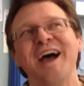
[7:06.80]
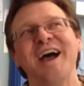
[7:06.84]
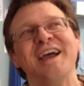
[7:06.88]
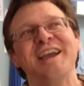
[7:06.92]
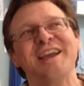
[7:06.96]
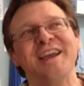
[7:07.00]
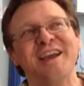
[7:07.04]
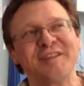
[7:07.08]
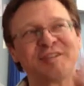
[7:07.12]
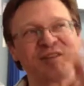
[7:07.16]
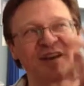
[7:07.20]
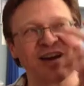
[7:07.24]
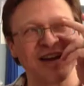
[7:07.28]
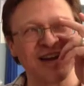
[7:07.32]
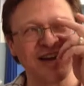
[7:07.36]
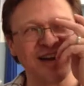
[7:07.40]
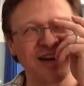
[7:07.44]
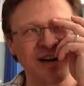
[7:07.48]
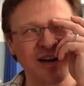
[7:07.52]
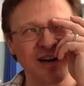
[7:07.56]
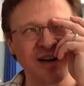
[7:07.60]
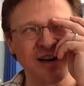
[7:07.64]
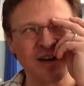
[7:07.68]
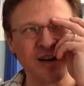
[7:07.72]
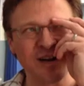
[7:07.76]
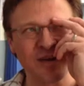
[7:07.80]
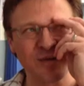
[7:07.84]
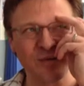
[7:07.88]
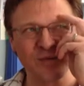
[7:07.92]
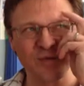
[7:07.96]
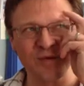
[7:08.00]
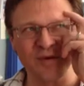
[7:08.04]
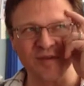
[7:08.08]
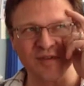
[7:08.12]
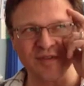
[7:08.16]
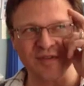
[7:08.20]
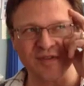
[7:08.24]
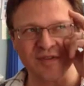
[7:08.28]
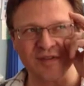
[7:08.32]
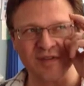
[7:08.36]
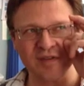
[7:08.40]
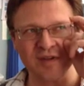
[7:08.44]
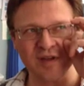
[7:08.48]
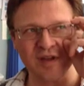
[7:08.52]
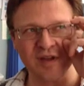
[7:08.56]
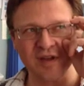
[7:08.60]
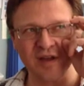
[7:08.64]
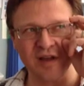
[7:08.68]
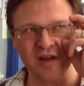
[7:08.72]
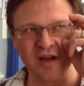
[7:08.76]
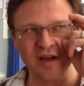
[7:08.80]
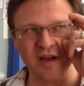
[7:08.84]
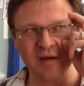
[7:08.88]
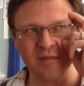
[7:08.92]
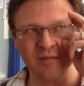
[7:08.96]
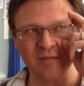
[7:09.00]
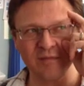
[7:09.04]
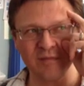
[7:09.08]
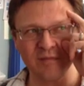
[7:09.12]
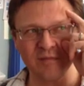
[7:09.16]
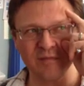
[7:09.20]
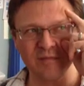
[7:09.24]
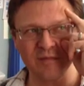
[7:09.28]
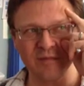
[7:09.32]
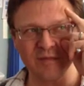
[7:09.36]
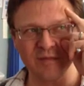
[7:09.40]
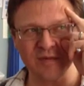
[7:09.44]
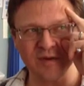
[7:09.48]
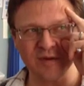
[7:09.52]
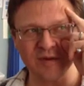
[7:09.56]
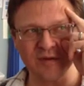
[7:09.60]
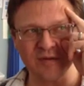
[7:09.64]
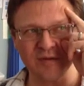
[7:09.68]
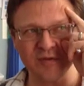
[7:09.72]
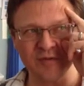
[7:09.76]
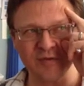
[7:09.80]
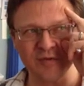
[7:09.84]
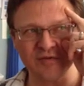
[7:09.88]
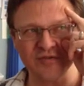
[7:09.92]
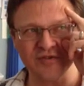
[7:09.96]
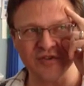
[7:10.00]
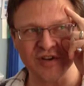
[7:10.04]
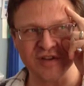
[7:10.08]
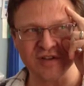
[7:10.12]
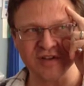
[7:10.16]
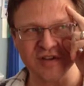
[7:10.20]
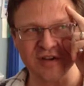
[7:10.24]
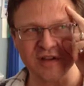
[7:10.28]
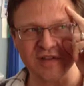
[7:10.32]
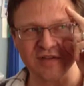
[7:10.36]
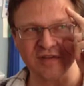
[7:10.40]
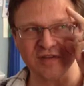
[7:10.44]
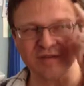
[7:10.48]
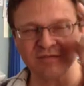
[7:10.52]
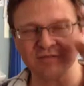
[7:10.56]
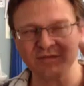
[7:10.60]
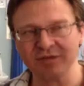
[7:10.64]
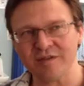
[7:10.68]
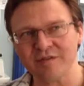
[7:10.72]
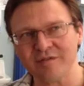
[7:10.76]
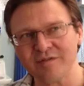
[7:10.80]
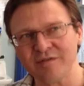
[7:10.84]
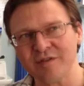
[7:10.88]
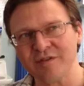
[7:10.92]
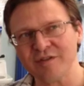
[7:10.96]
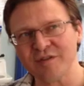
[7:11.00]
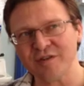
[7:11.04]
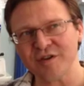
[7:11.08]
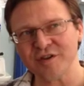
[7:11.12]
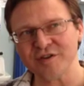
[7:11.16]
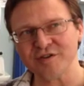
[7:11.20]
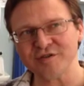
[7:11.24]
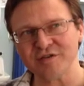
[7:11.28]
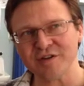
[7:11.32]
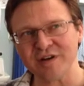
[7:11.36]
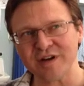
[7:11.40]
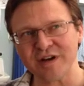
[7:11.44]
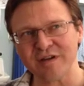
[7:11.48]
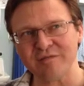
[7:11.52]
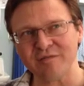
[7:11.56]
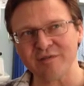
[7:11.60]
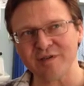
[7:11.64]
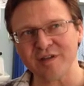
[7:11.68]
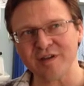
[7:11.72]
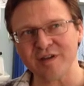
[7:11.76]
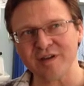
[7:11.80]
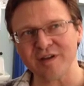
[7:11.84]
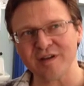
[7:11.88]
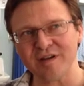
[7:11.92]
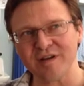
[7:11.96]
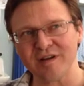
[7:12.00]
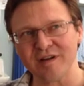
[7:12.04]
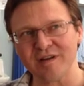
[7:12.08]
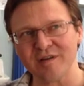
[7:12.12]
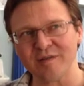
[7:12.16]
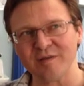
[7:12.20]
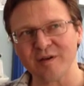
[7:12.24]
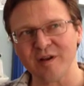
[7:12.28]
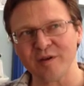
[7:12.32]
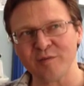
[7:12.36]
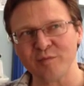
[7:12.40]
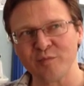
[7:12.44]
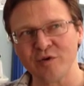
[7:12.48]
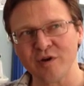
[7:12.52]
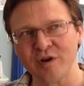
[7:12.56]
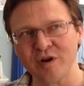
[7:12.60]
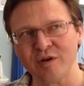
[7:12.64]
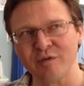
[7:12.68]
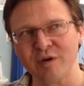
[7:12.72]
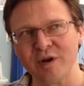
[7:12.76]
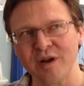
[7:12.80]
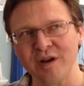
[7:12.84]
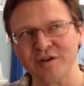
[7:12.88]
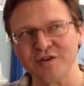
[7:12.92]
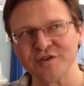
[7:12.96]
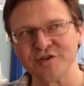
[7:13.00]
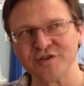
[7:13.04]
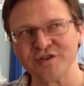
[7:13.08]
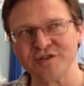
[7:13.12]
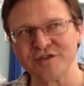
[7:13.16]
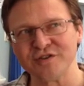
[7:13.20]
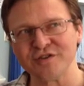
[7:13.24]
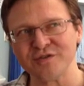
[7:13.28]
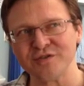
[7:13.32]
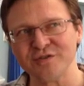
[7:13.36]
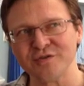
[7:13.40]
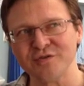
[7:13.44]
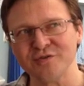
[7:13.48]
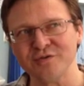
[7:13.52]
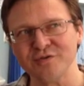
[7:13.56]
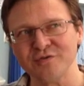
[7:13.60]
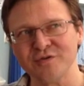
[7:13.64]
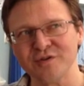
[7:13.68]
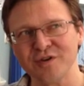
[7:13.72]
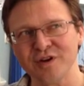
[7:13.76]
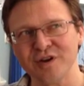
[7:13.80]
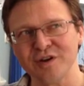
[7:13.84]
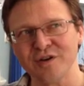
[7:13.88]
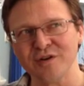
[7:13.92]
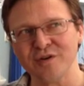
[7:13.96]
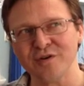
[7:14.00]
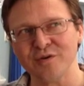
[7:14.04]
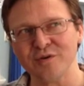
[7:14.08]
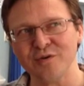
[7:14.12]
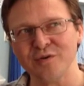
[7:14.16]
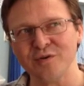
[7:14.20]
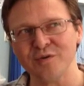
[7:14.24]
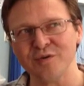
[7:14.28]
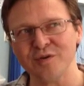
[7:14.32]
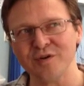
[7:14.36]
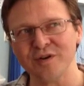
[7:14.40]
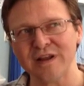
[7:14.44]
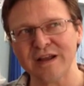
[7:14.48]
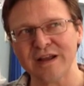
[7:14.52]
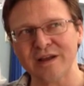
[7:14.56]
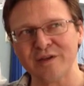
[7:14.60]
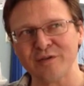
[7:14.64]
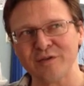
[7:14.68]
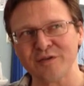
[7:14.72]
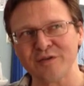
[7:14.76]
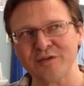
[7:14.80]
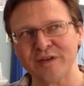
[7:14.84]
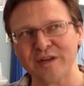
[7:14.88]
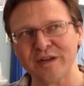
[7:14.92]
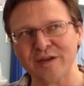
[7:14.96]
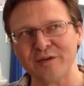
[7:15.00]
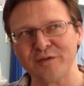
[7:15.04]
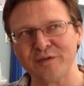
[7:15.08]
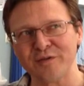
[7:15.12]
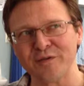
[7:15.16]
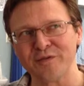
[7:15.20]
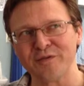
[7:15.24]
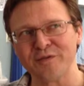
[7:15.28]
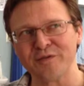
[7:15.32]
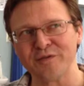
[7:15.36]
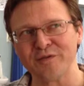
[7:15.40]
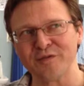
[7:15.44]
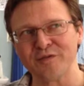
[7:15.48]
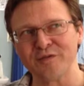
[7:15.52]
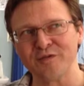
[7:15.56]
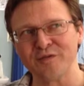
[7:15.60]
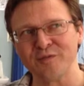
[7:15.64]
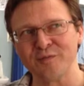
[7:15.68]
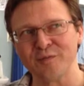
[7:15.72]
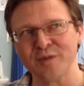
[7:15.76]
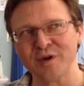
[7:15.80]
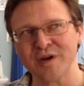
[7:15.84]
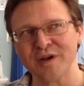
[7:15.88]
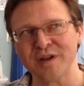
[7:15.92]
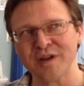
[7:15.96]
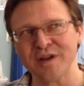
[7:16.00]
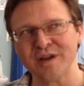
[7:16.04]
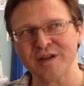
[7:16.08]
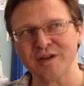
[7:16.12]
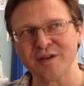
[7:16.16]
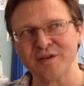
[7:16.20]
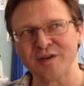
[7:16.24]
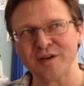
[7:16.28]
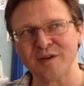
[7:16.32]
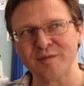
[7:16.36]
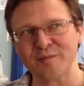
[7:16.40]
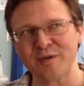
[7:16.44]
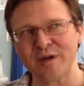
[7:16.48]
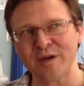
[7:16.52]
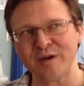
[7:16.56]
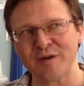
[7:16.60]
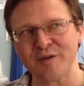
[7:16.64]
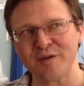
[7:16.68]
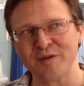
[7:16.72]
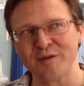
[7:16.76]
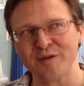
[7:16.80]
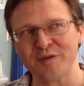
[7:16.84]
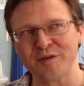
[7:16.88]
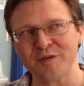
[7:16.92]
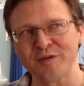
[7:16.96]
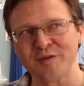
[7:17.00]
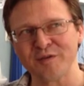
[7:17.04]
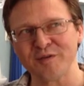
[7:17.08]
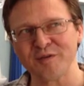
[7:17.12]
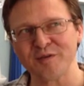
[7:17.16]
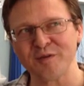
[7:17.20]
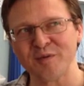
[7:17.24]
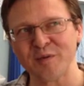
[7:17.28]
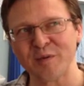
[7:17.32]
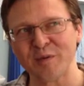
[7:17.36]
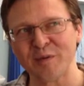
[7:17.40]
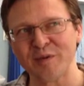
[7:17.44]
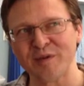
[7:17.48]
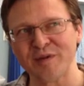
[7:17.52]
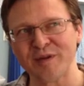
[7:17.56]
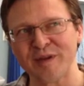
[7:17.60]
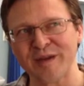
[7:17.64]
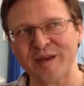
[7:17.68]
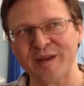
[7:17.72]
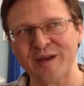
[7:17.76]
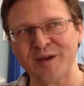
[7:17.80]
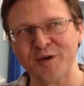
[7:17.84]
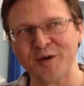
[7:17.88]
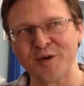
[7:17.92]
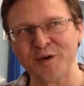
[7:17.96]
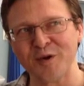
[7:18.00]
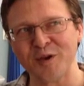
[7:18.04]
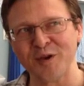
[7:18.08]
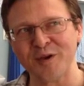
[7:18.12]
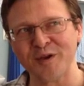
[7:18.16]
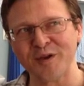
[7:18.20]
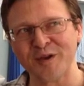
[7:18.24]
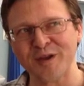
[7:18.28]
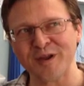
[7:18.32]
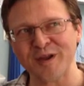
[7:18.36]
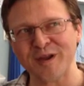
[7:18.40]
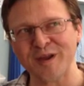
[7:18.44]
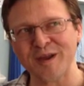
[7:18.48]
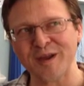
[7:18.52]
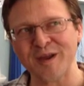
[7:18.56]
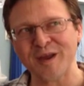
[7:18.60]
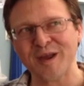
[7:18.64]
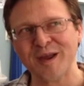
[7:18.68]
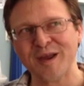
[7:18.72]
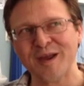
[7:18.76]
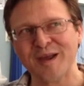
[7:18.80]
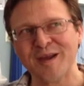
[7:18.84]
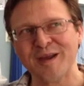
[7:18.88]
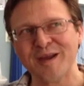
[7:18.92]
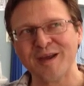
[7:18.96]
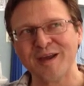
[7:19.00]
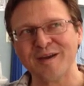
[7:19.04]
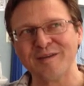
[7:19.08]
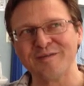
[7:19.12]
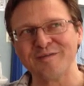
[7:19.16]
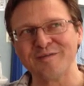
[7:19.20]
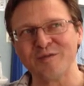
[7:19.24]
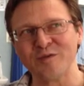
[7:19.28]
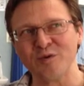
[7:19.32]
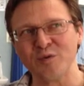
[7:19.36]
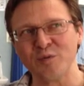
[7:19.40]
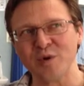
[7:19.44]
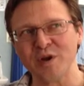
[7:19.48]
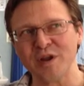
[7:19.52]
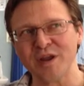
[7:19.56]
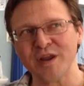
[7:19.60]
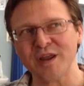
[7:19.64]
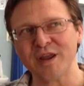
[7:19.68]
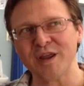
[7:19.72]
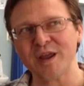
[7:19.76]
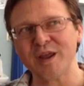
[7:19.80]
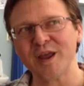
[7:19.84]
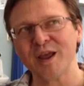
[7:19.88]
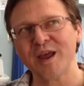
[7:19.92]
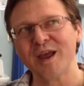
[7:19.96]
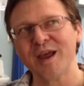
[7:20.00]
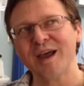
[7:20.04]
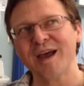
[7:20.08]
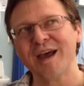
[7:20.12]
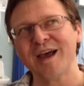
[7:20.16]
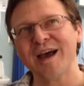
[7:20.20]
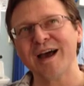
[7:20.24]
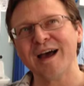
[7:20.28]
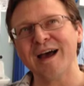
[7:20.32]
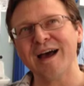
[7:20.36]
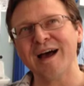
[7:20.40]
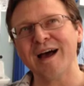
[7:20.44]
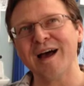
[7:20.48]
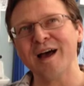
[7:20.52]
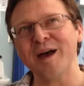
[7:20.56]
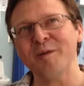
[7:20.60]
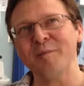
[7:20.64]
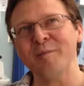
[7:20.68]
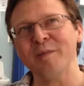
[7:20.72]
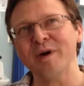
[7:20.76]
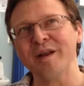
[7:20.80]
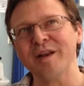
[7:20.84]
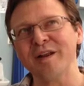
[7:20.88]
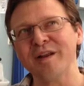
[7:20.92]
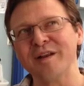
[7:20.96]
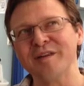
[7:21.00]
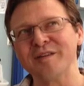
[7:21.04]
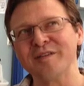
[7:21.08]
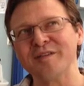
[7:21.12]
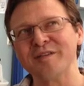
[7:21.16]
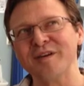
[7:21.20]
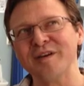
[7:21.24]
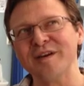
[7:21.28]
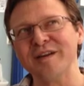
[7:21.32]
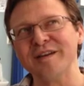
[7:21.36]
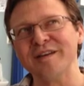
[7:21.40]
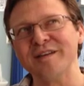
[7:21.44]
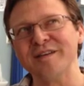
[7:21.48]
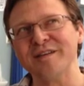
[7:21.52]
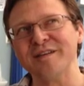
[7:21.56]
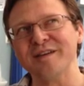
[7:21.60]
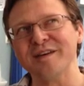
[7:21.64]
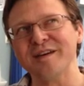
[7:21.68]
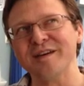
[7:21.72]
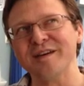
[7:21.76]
Yes, I was sort of scheduling the surgery and everything. I'd pre-arranged to go down south to my elderly parents who were taking on holiday for a week, and I decided,